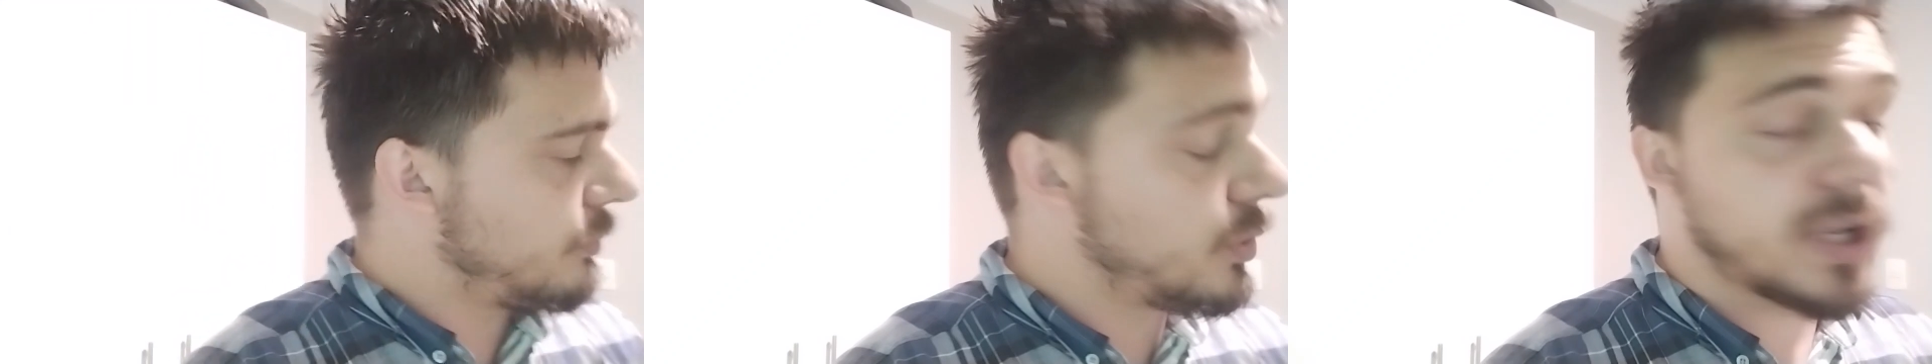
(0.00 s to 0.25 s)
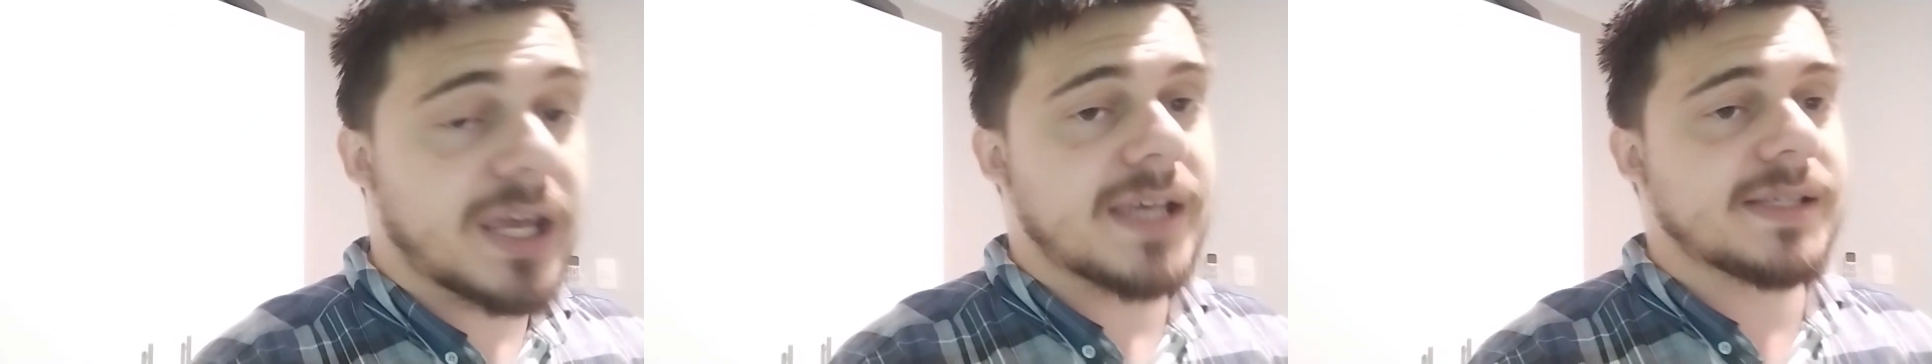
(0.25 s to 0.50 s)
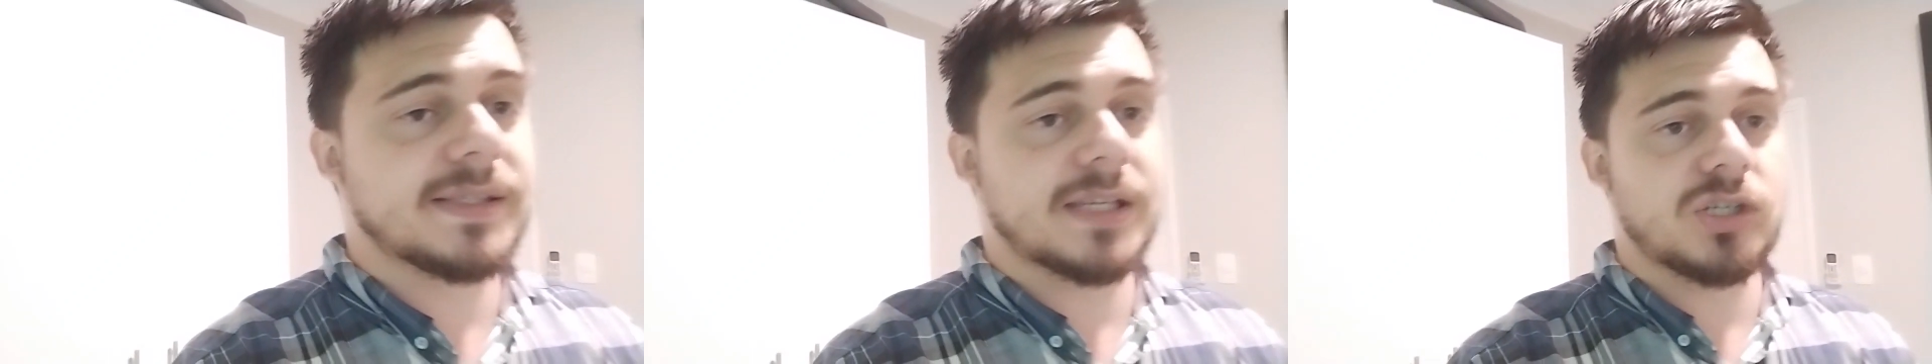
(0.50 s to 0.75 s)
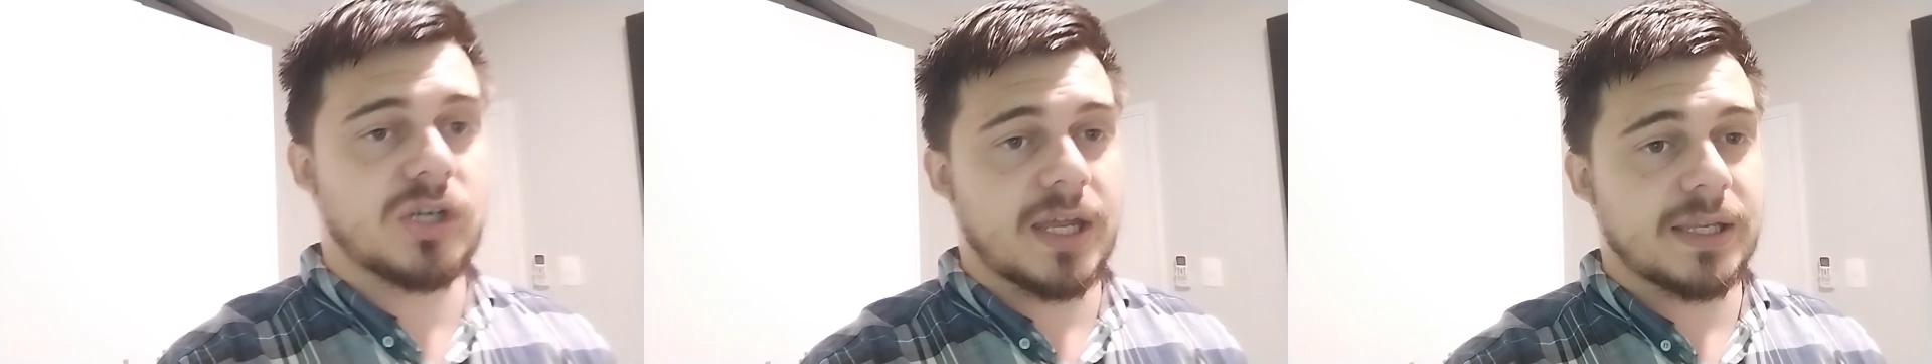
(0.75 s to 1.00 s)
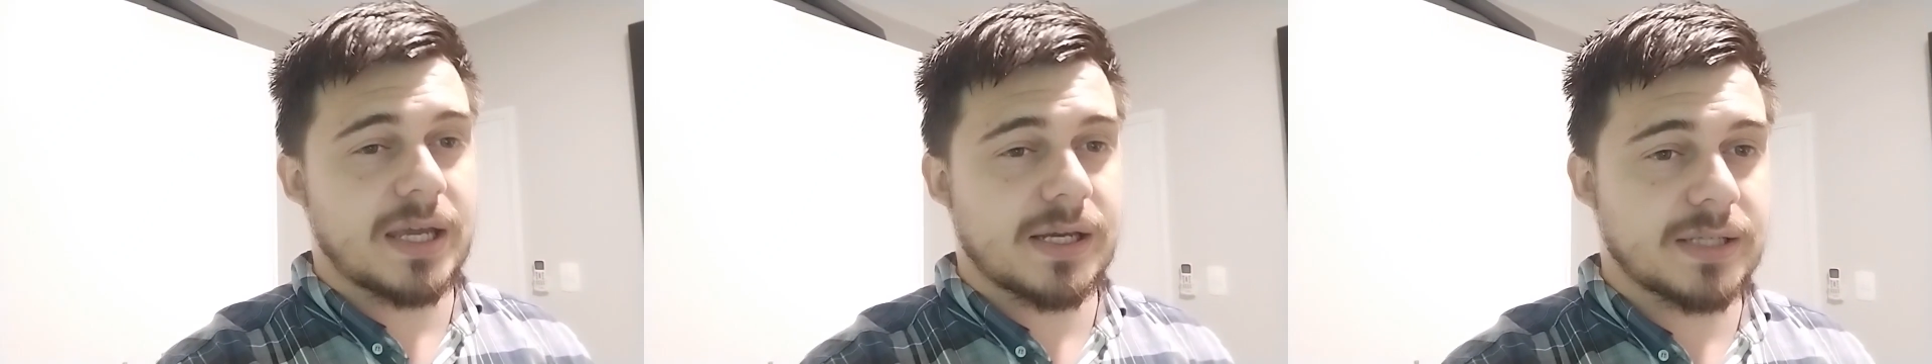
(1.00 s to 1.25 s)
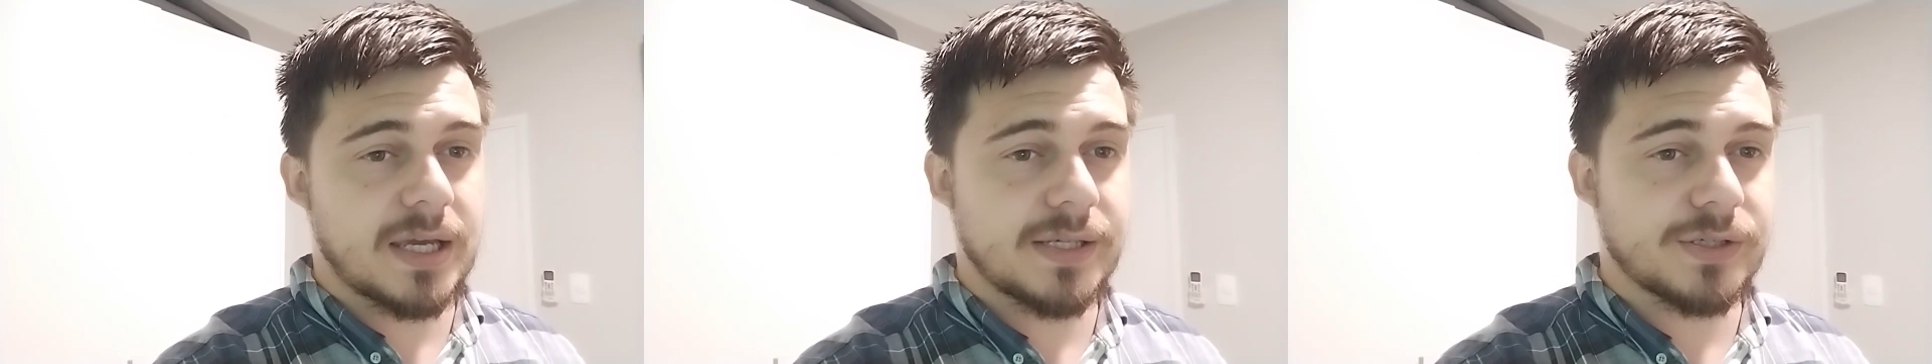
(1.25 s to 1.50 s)
cases that you get
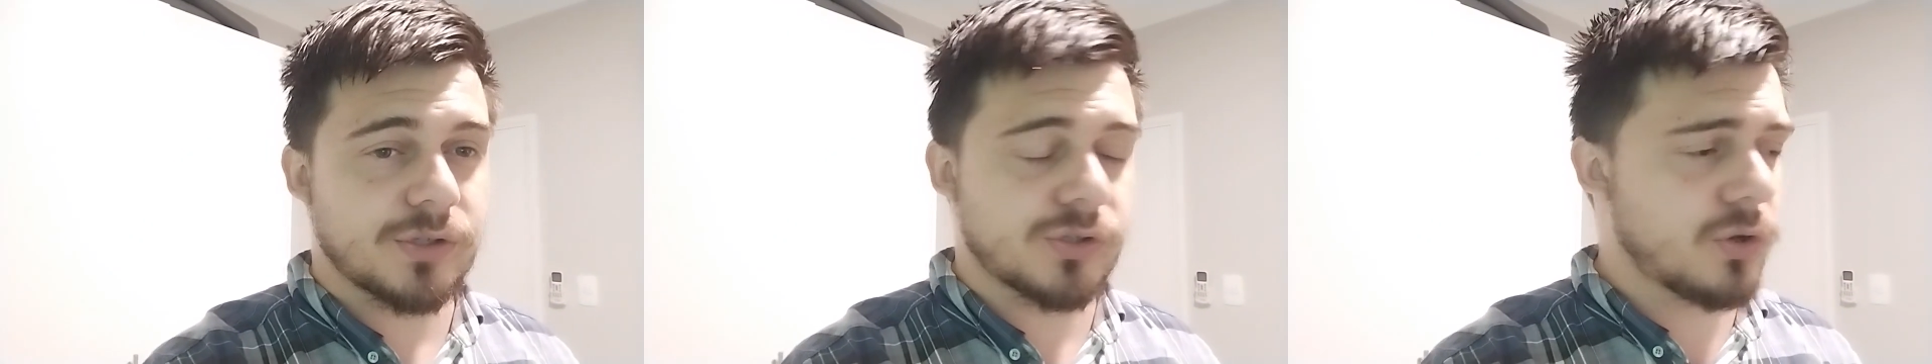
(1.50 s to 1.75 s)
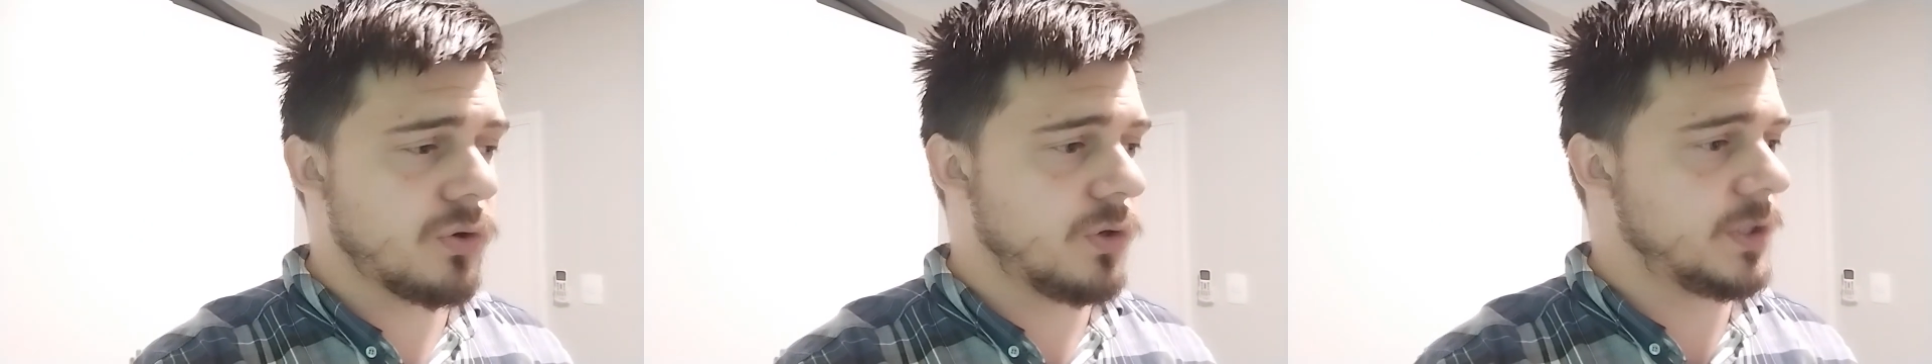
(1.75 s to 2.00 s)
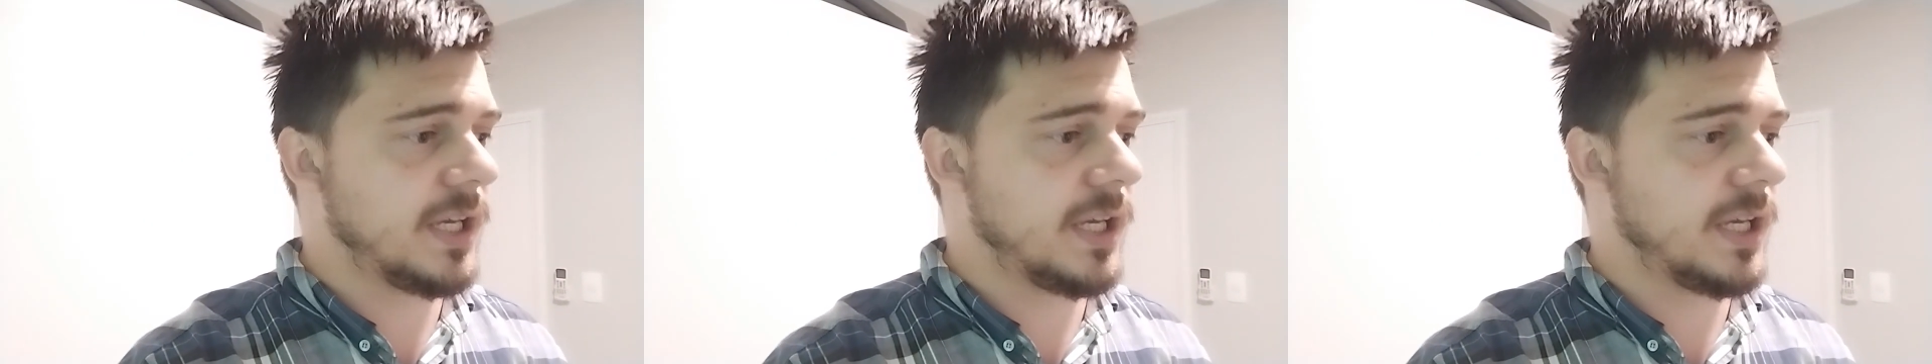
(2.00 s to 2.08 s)
nowadays are so good,